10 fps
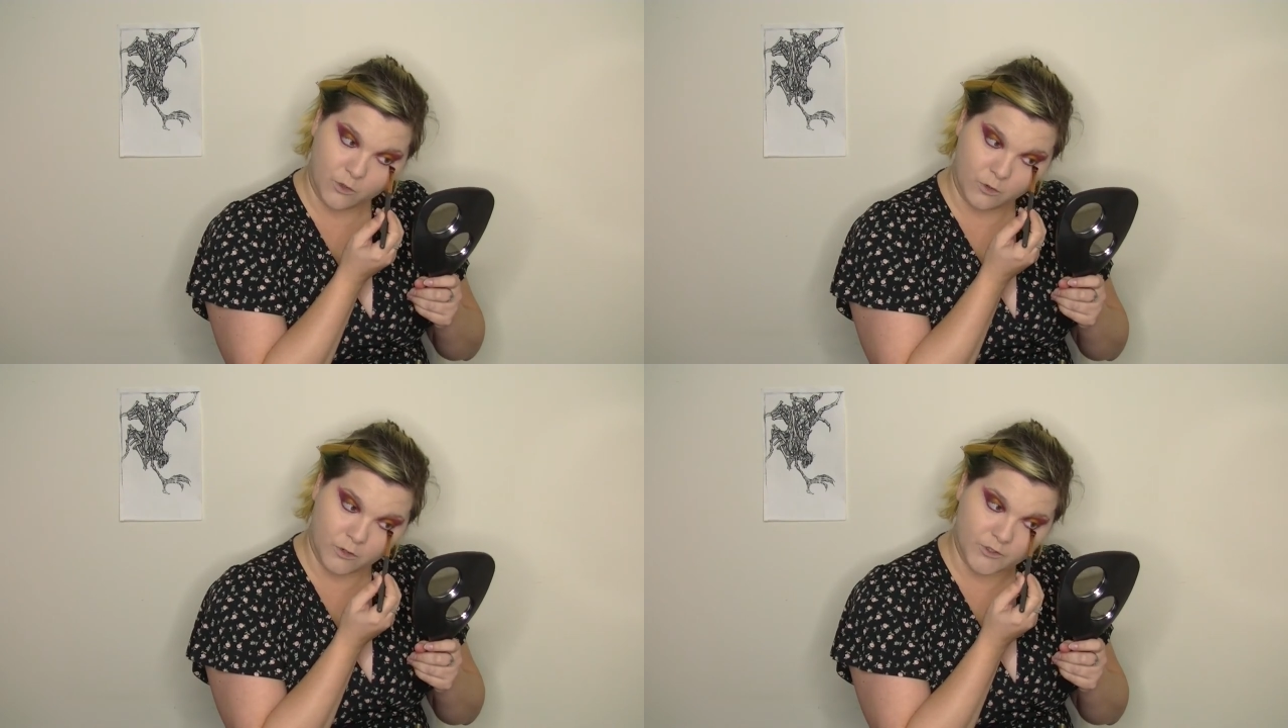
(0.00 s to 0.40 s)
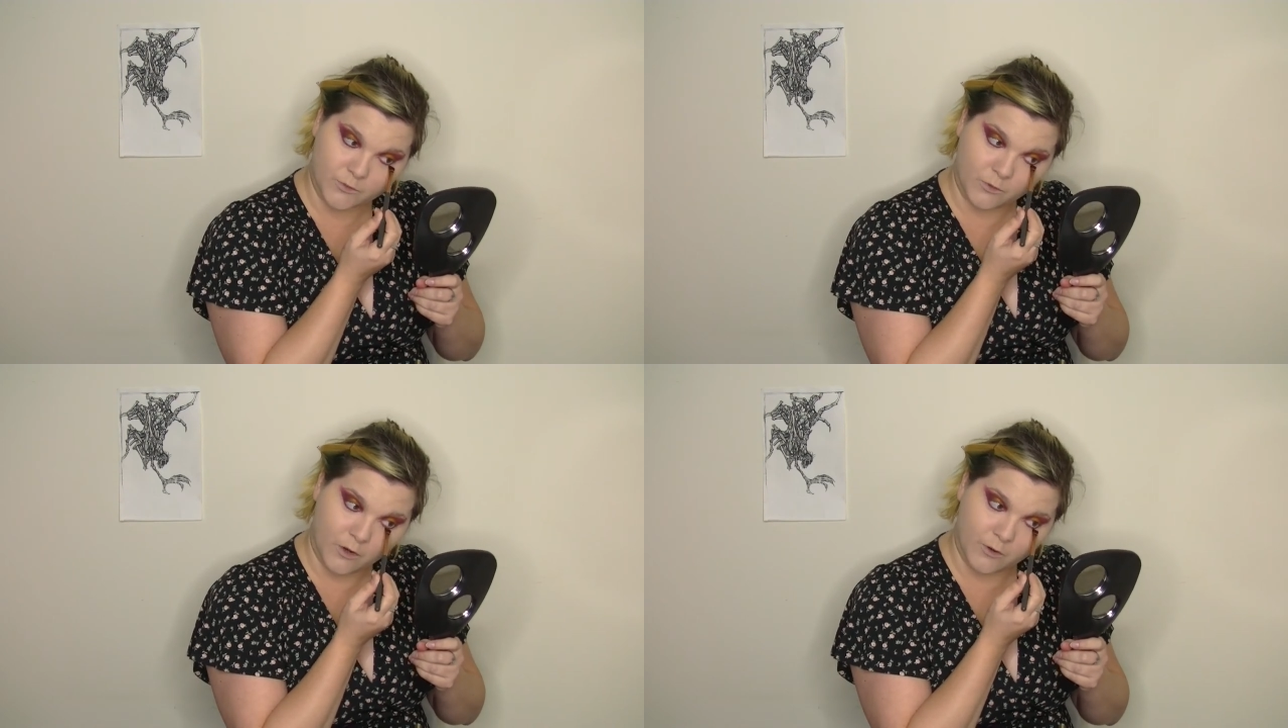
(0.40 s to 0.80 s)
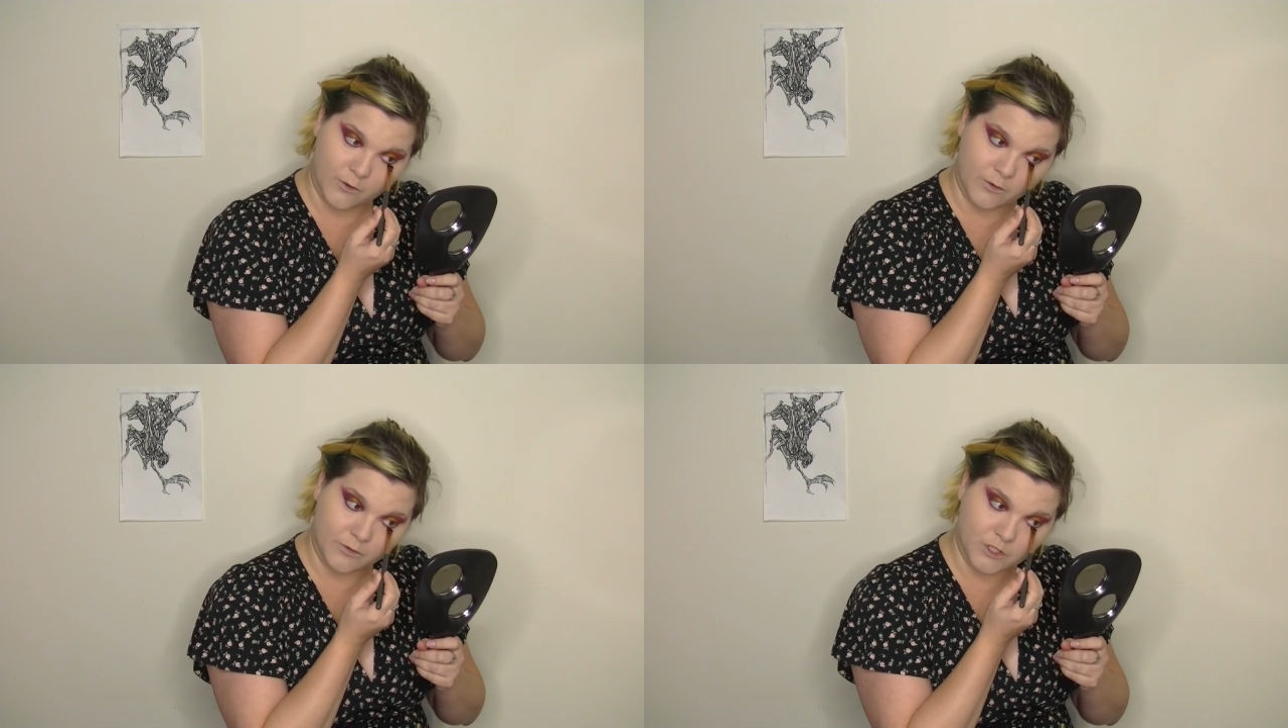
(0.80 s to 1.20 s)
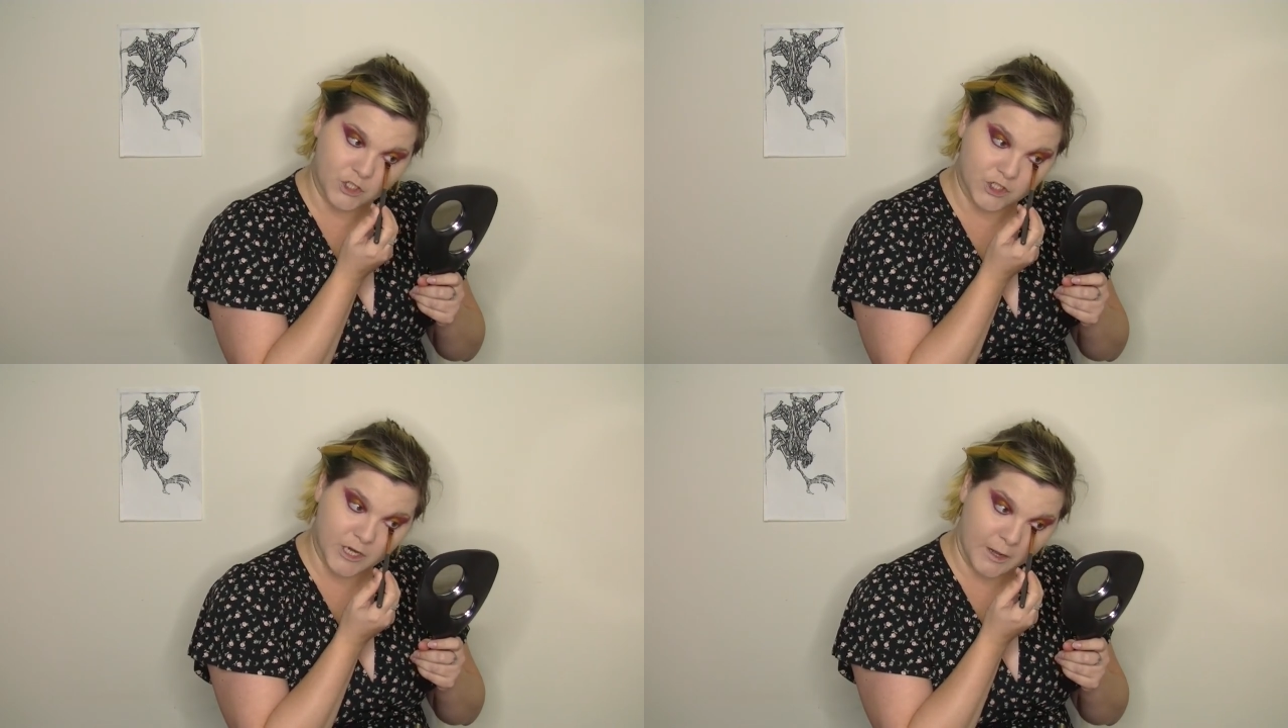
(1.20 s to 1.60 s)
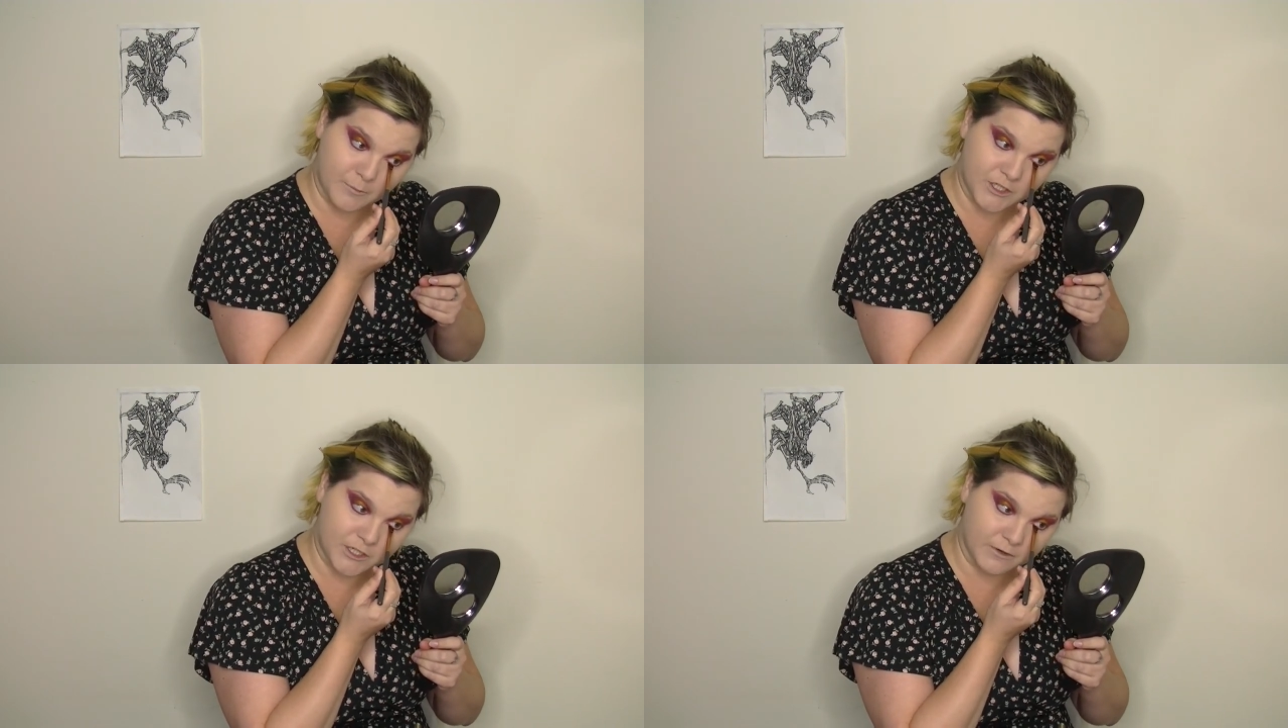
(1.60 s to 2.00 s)
crossroads,
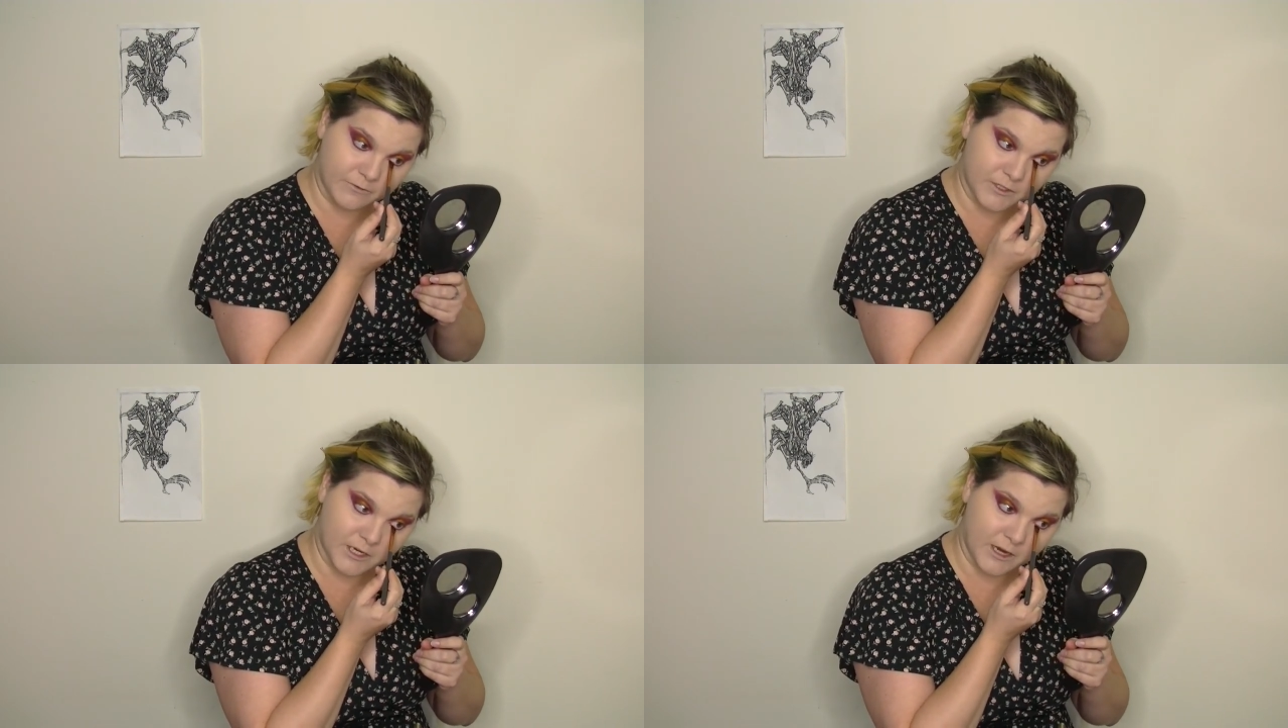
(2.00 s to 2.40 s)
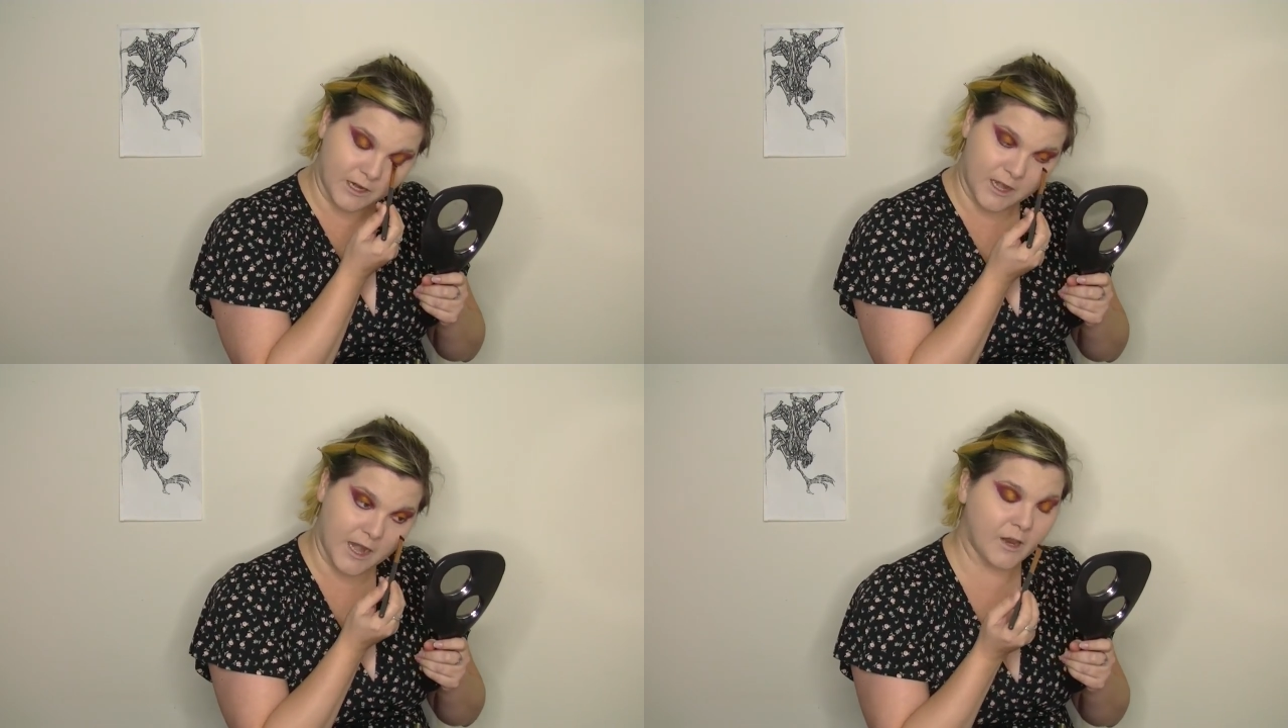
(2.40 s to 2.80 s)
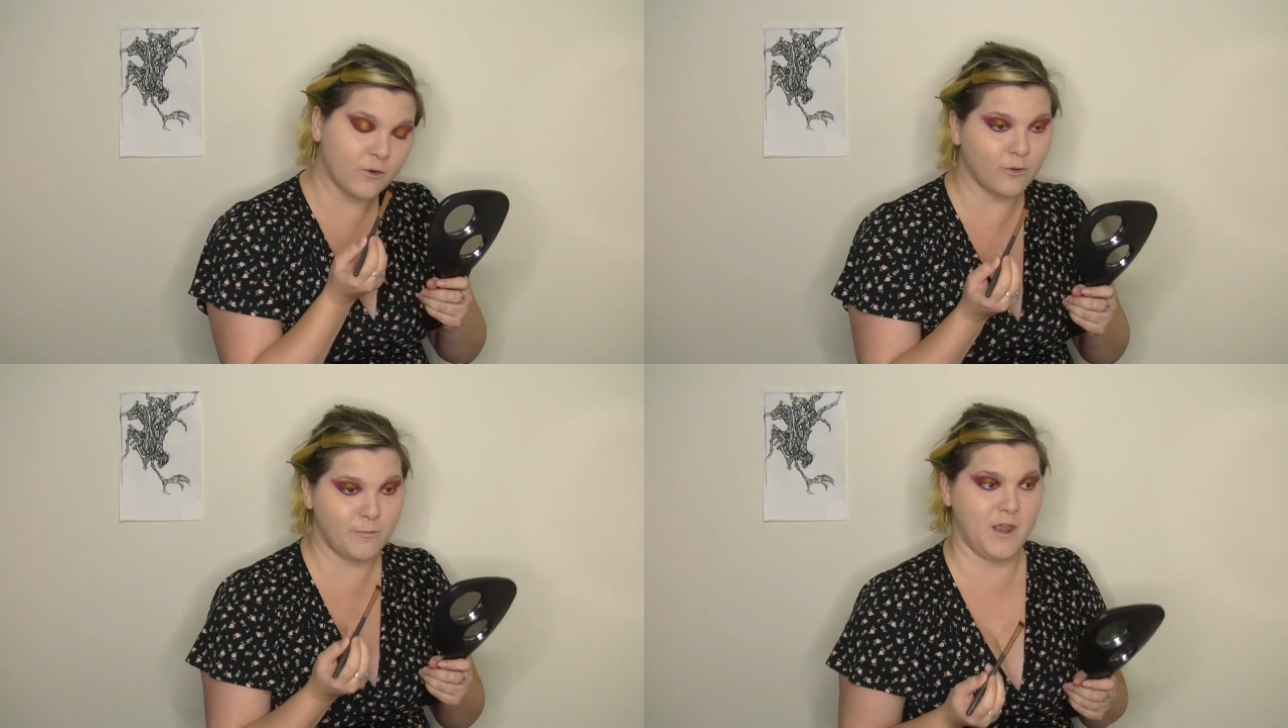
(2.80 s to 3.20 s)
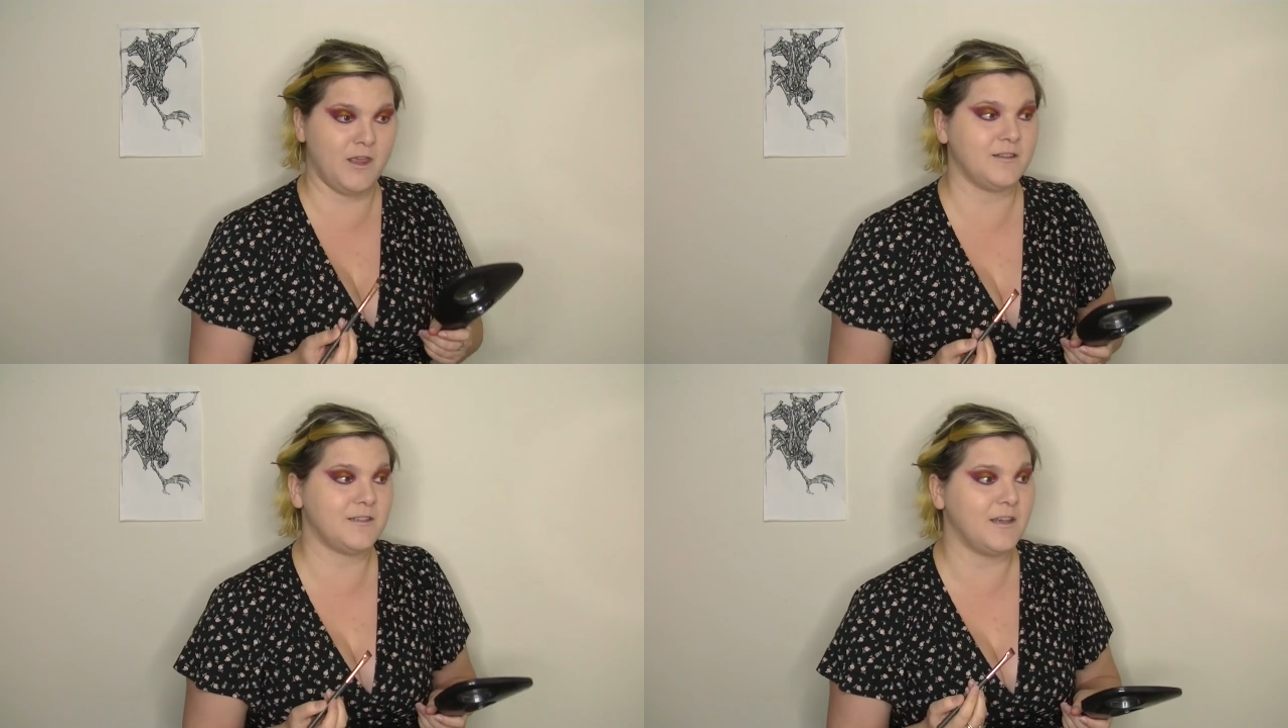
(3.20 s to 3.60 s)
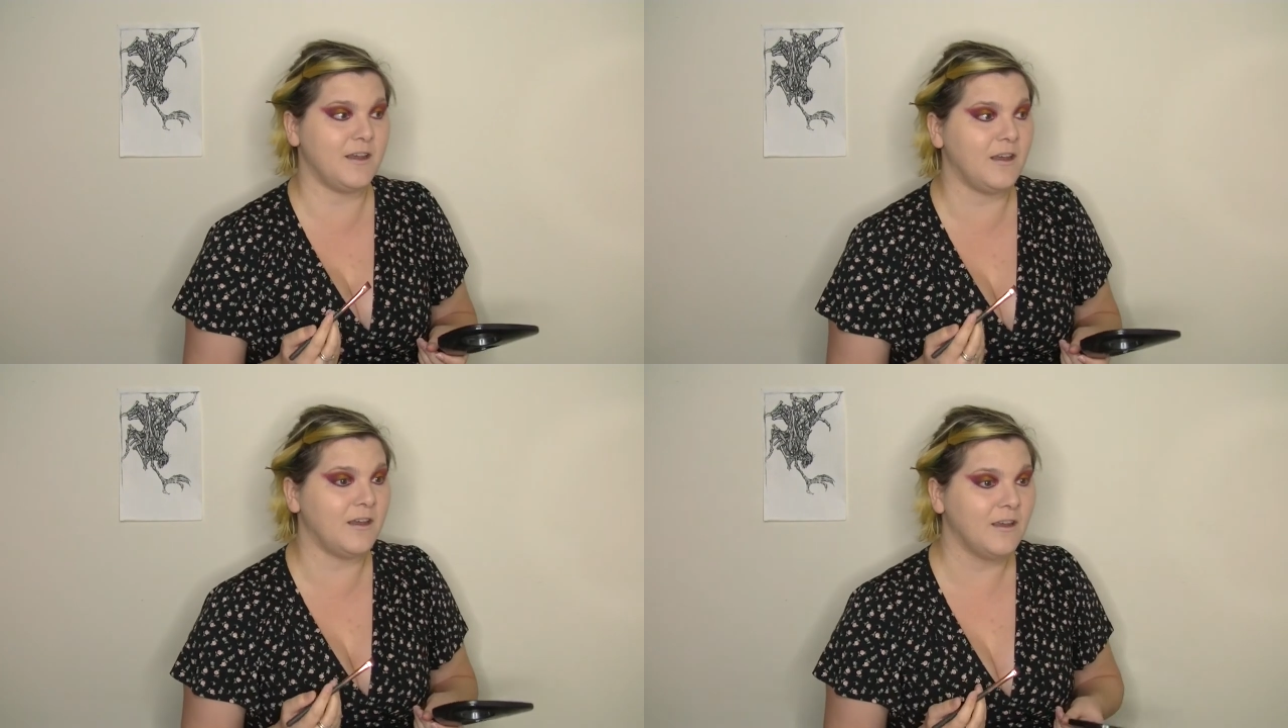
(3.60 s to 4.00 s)
shape shifting,
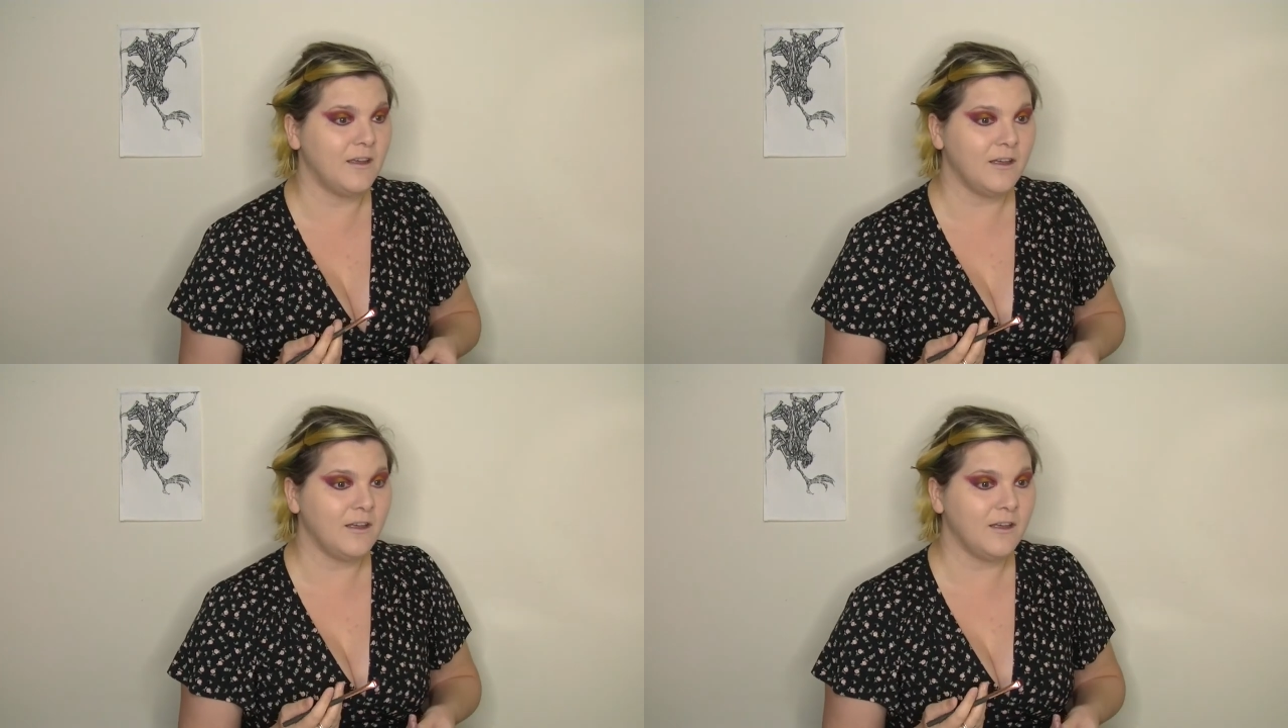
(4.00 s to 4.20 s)
necromancy.